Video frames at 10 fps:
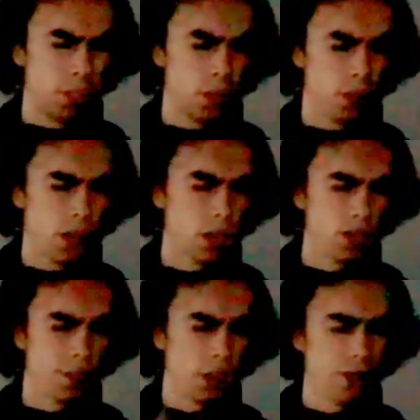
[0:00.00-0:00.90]

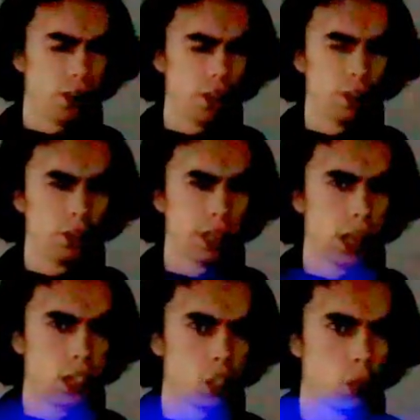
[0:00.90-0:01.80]
2500
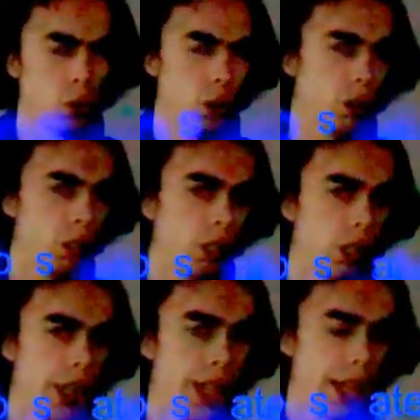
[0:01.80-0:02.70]
gallons of water
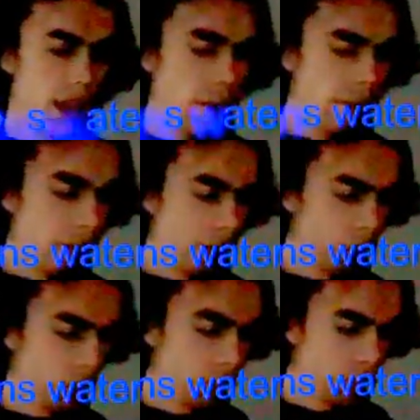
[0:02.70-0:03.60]
around
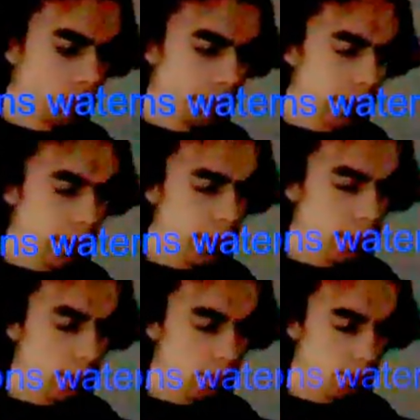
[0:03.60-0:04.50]
something like